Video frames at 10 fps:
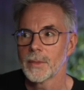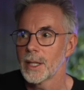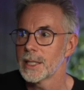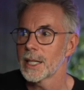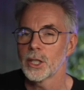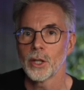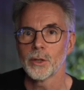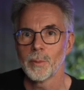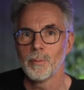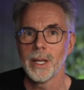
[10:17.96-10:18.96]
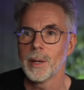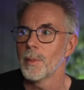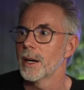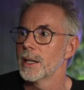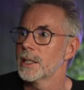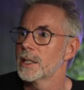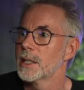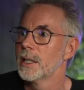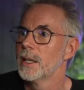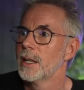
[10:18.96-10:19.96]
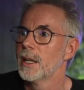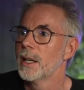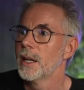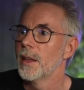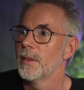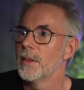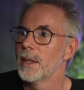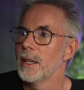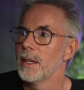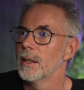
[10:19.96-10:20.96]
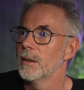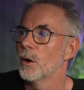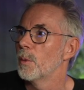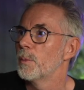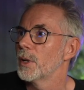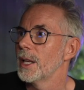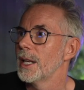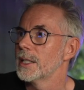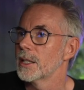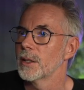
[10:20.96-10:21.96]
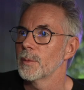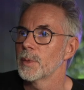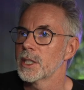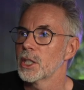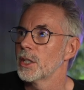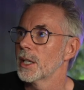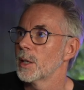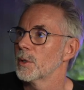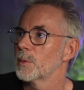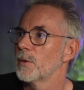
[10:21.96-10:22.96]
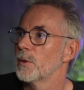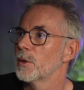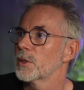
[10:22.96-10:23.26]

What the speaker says: it's actually going to minimize the, or put it into the position that it was before.